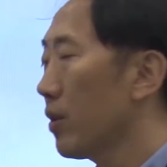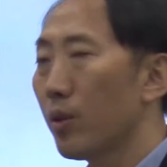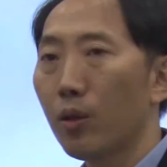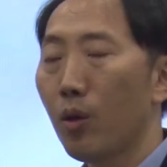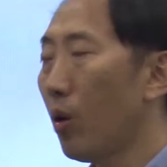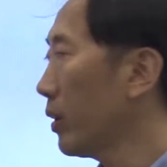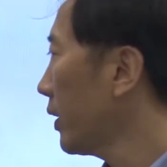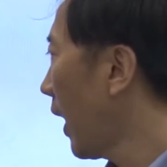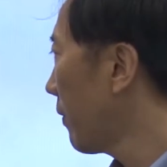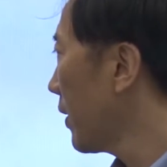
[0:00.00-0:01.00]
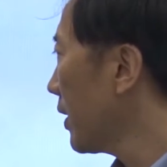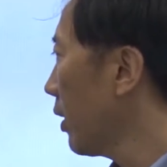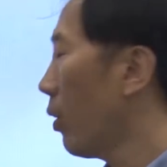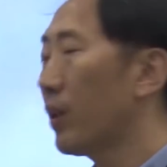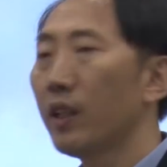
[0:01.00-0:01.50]
so-called
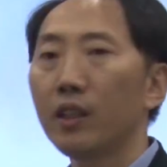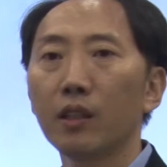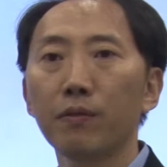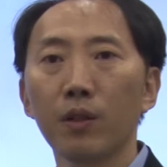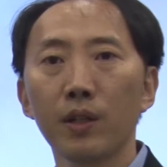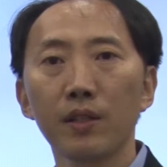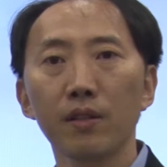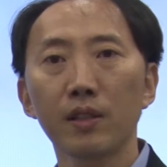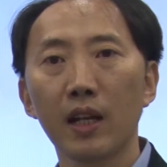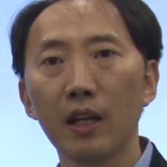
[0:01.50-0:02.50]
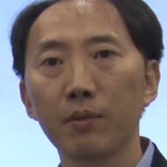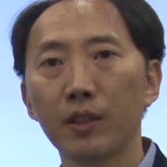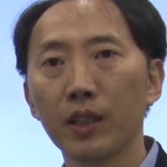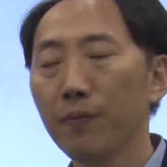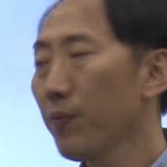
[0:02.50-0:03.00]
diversity-oriented fluorescence
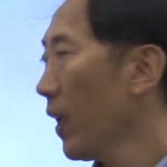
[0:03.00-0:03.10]
library,